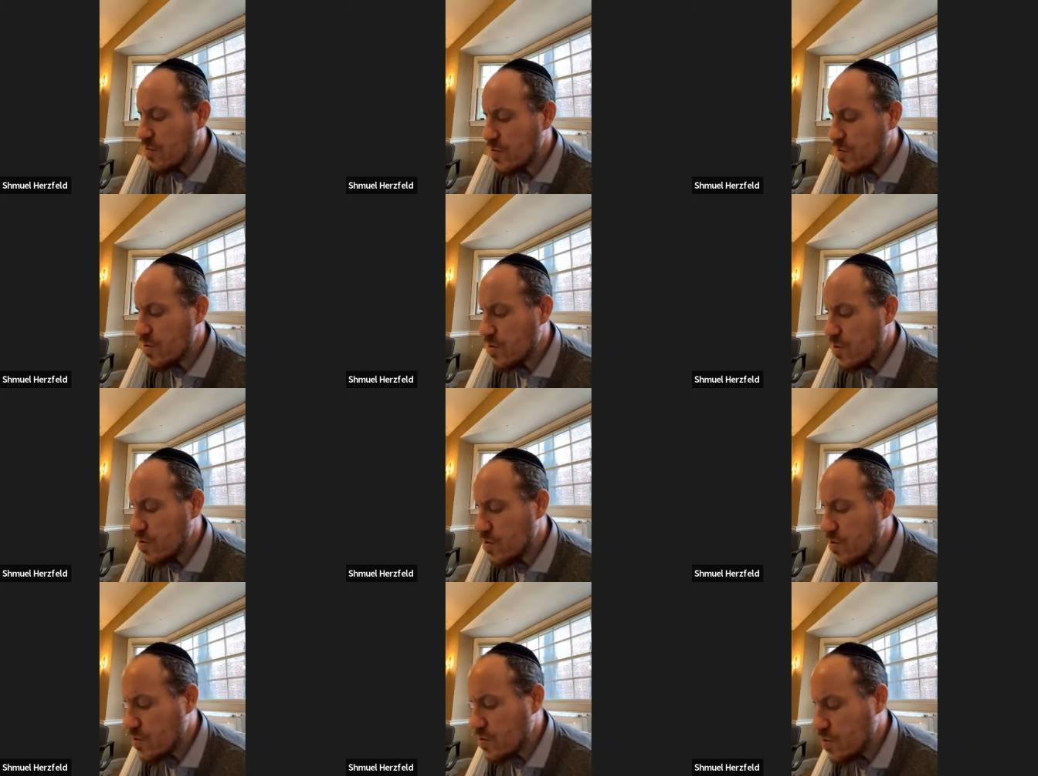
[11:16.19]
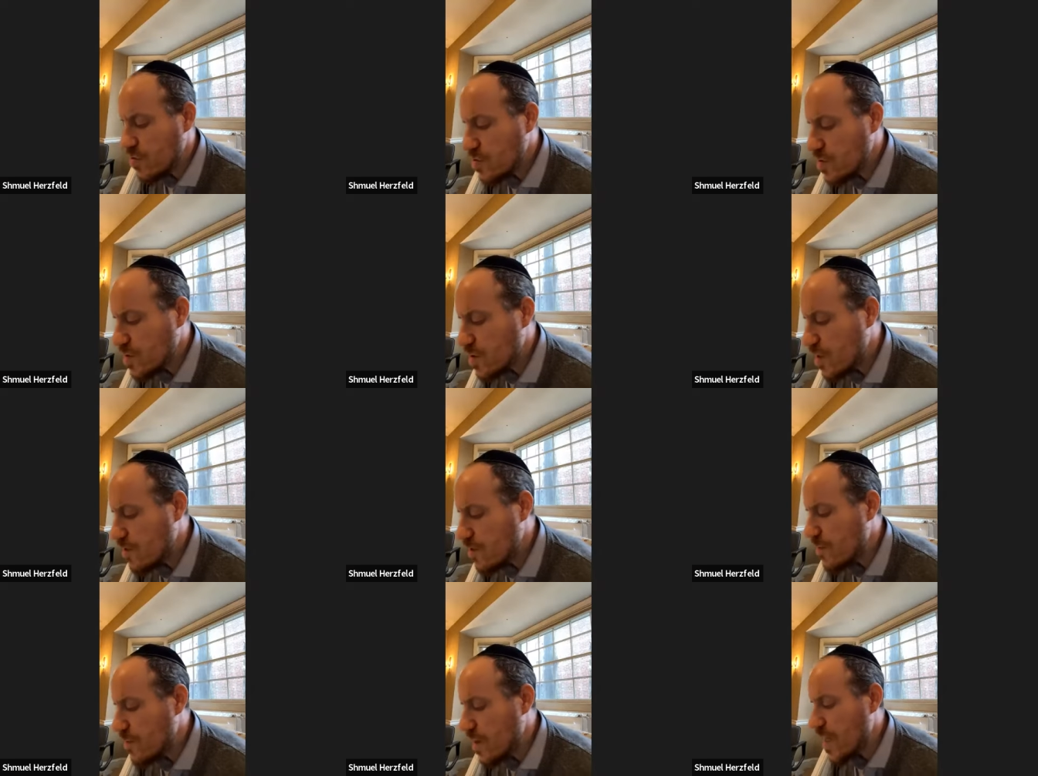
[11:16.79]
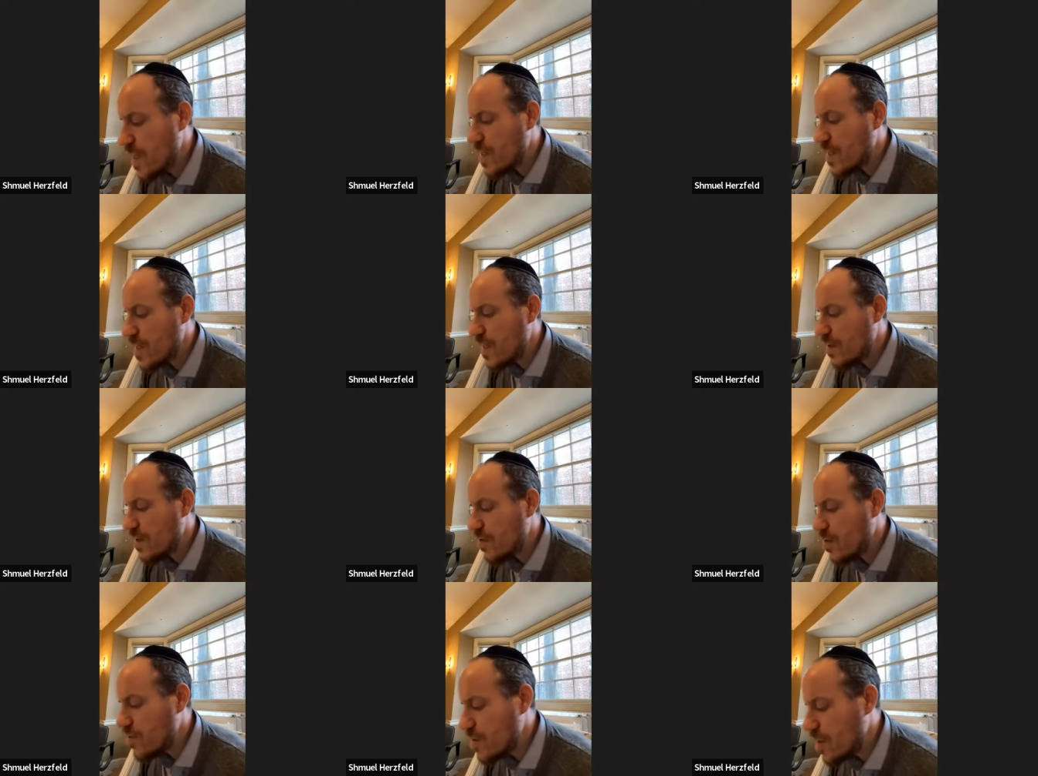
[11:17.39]
to use the may
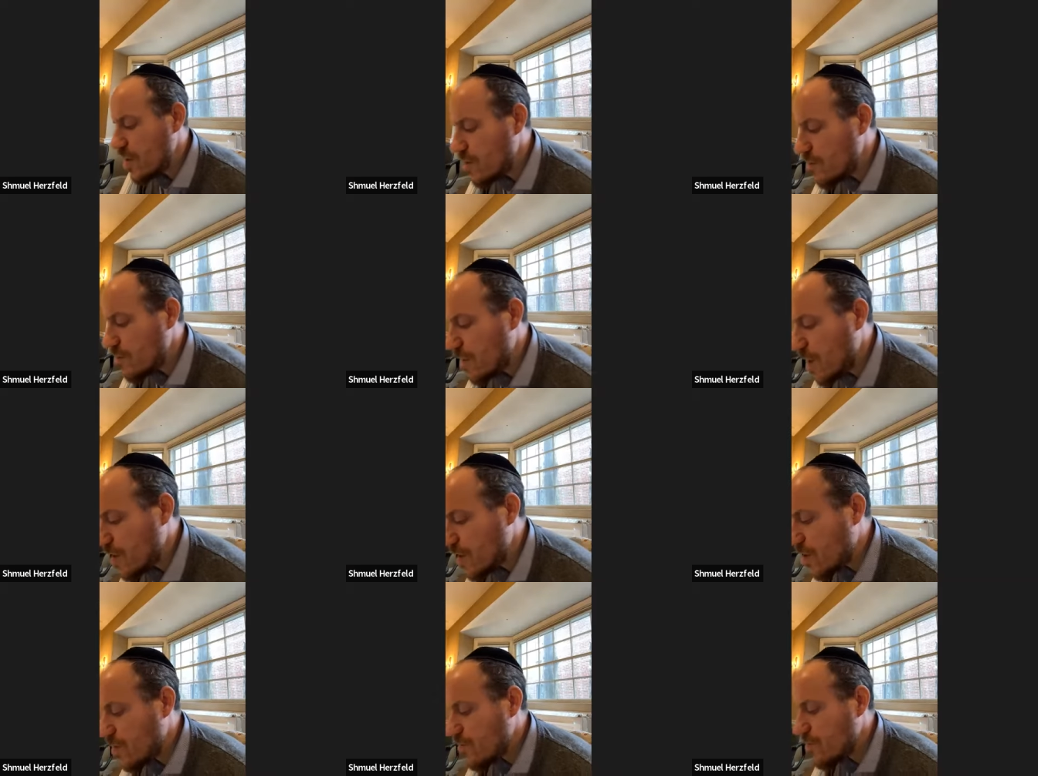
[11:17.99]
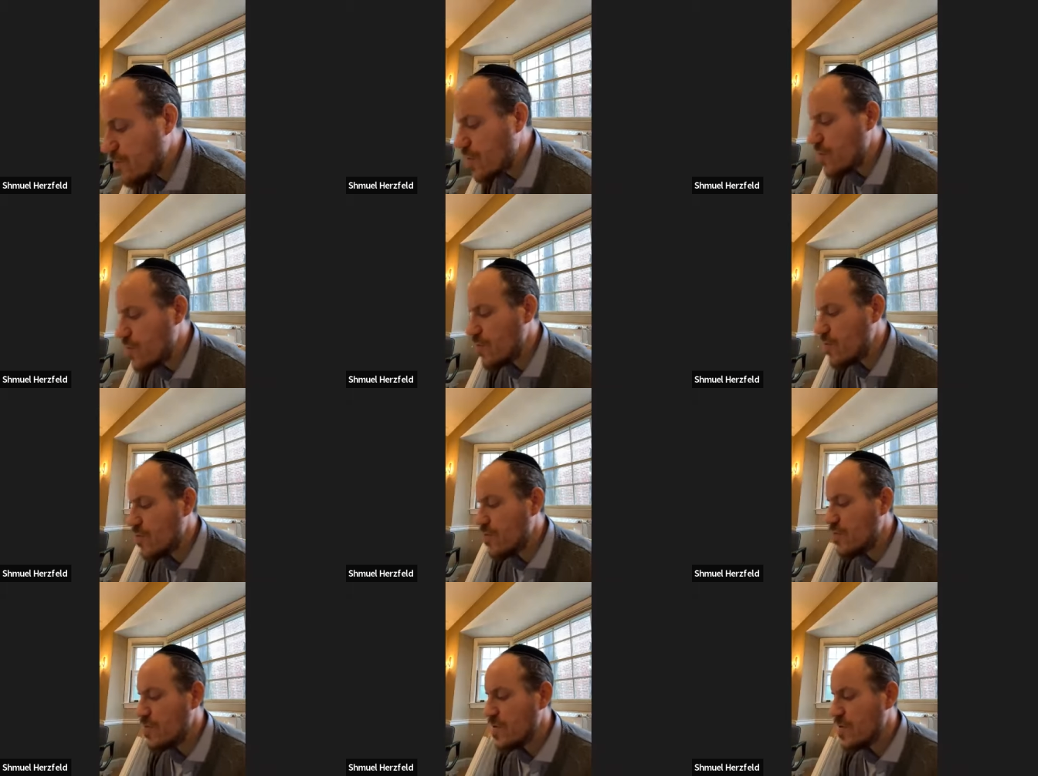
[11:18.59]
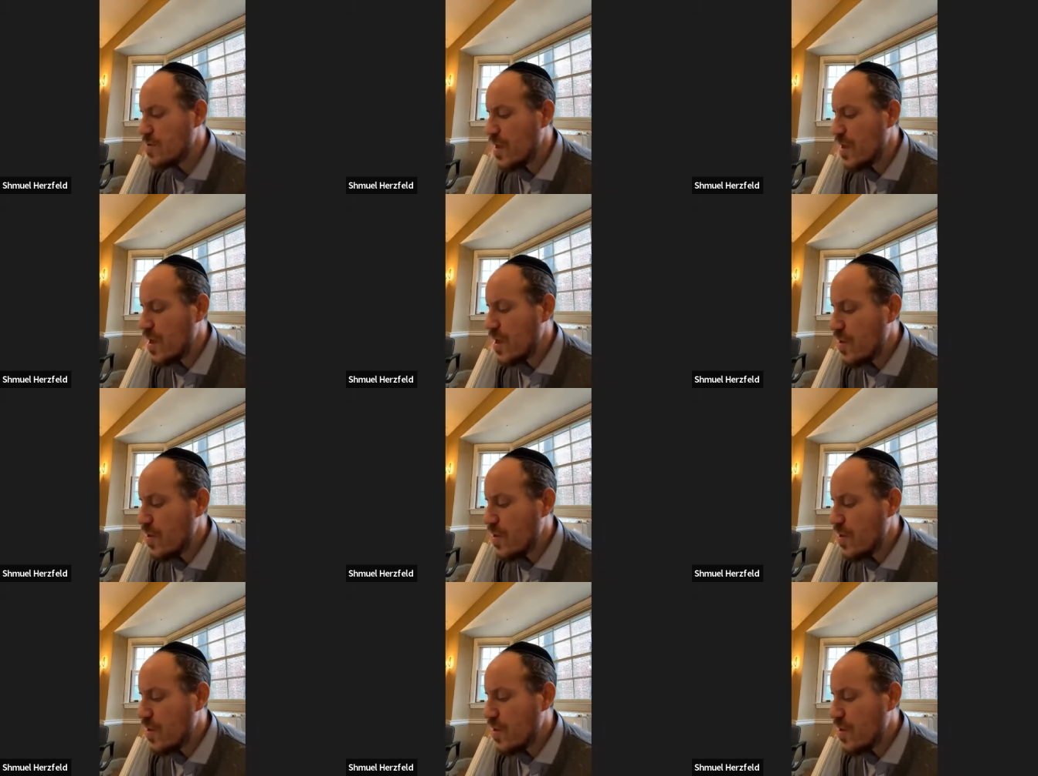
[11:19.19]
kilon, that you might come to use